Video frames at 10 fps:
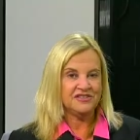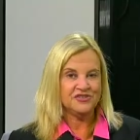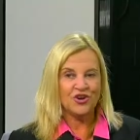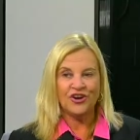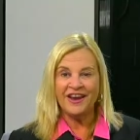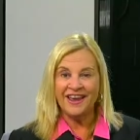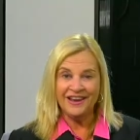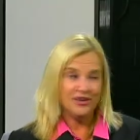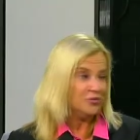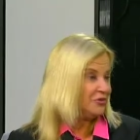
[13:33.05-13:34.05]
This is our
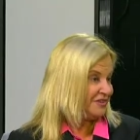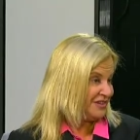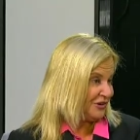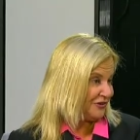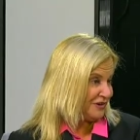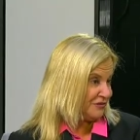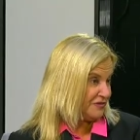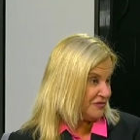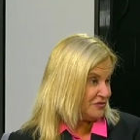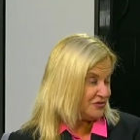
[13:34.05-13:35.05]
annual year in
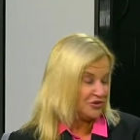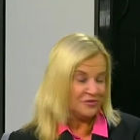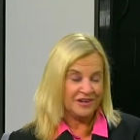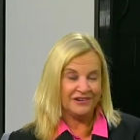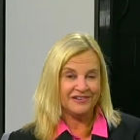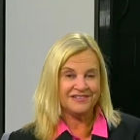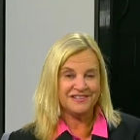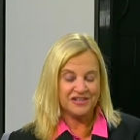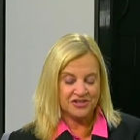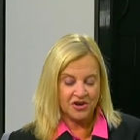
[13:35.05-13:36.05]
review show here on
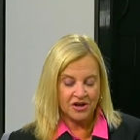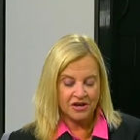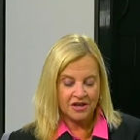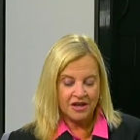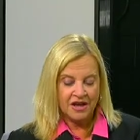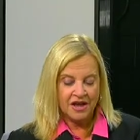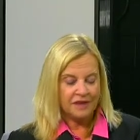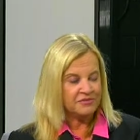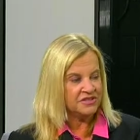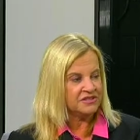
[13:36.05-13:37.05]
City Talk.
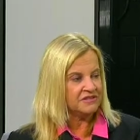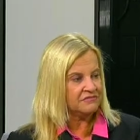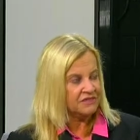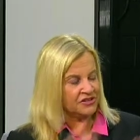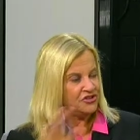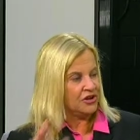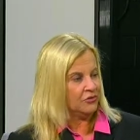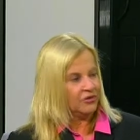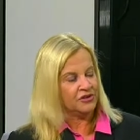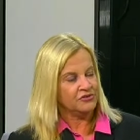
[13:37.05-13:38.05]
Um, uh -huh. Just in
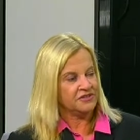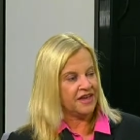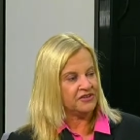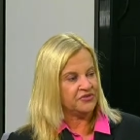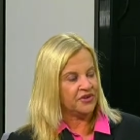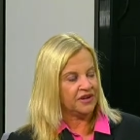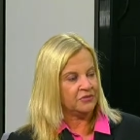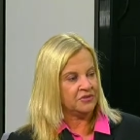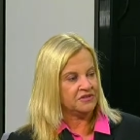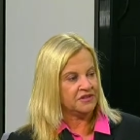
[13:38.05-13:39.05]
general, are you
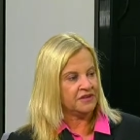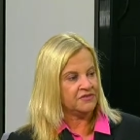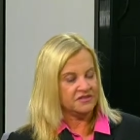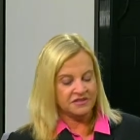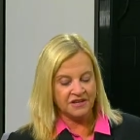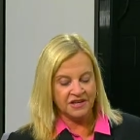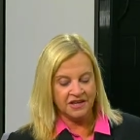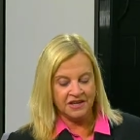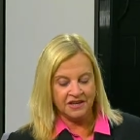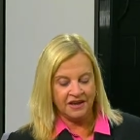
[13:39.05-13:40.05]
satisfied with the state of the
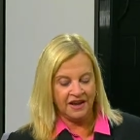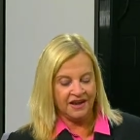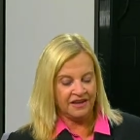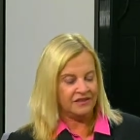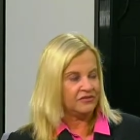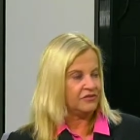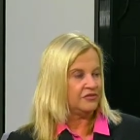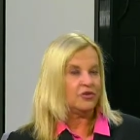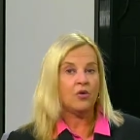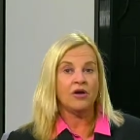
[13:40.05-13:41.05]
city and
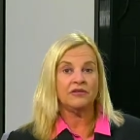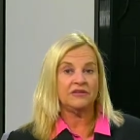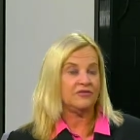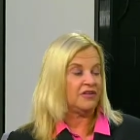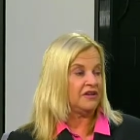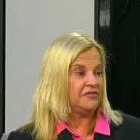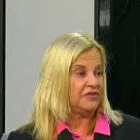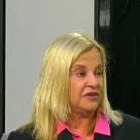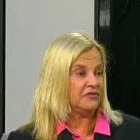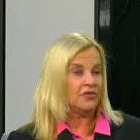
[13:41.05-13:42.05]
the quality of life
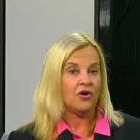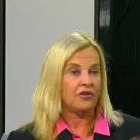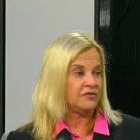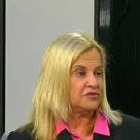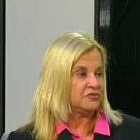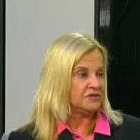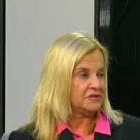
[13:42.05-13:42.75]
here for all of us